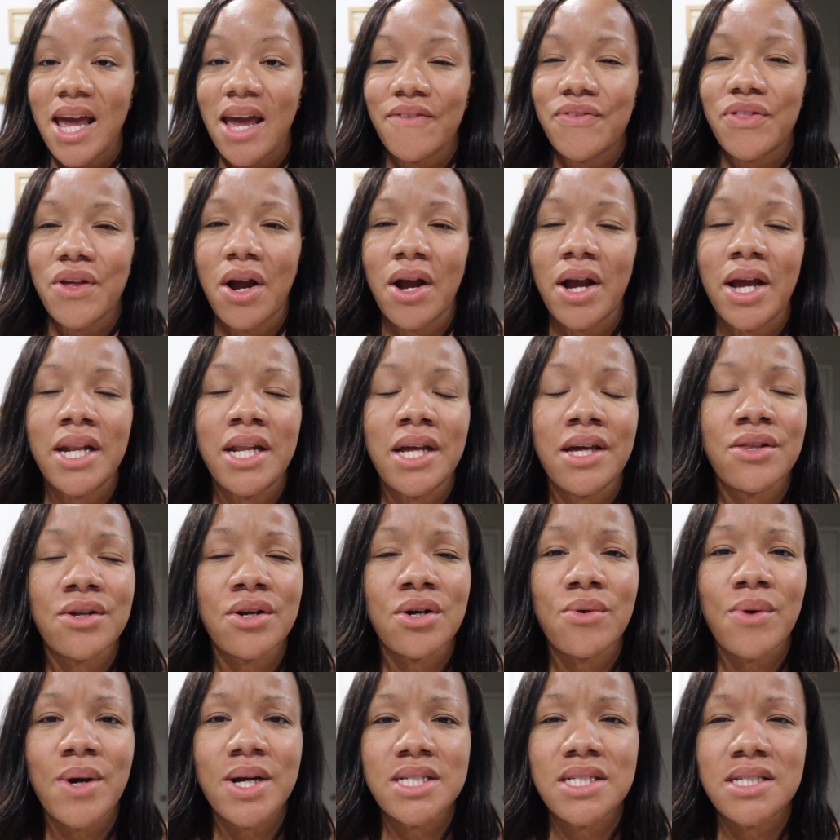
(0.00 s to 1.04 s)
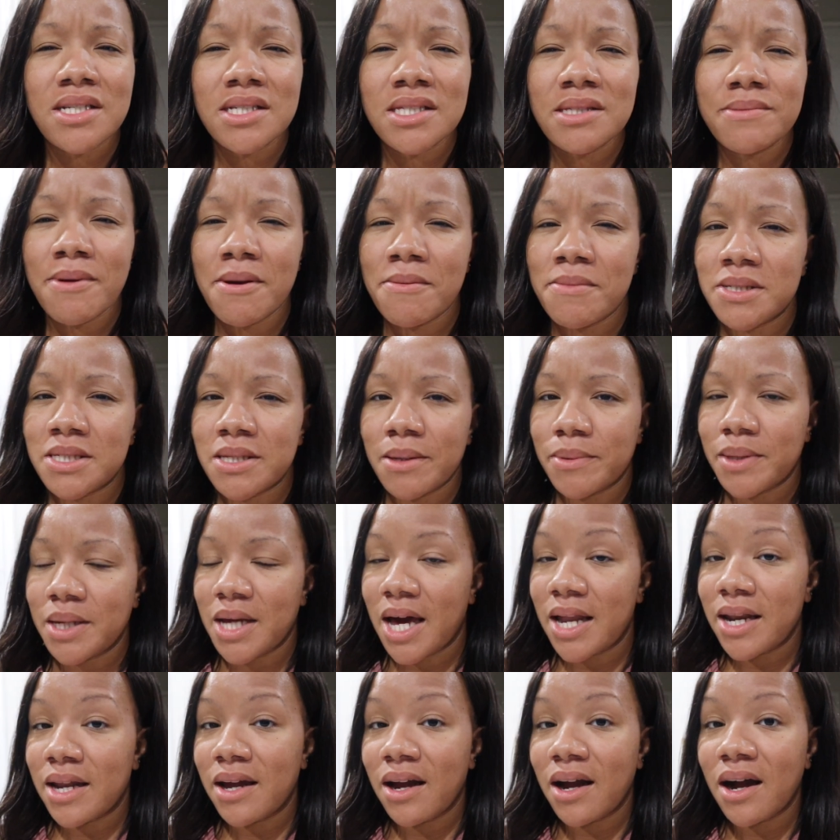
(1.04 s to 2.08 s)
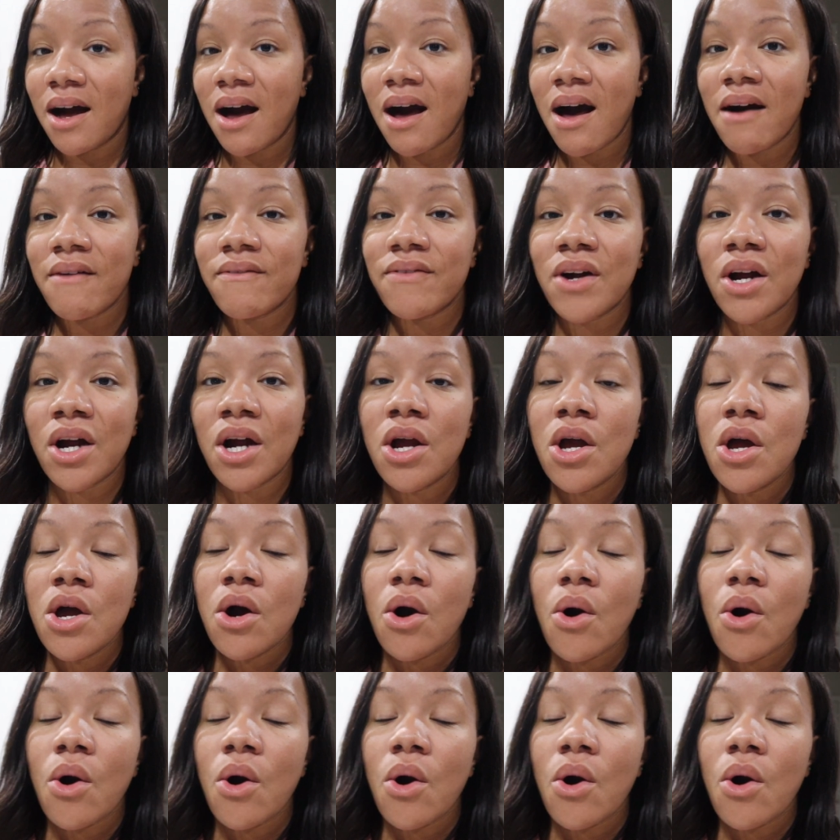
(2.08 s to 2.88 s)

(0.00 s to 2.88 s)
If there are any other questions, maybe something I didn't cover,